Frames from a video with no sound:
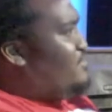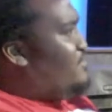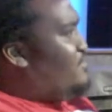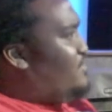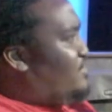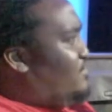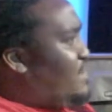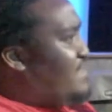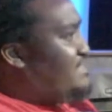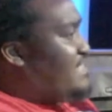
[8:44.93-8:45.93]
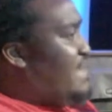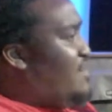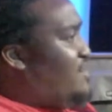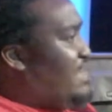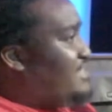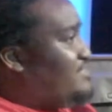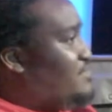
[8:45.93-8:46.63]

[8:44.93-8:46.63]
more rock, ska, all that.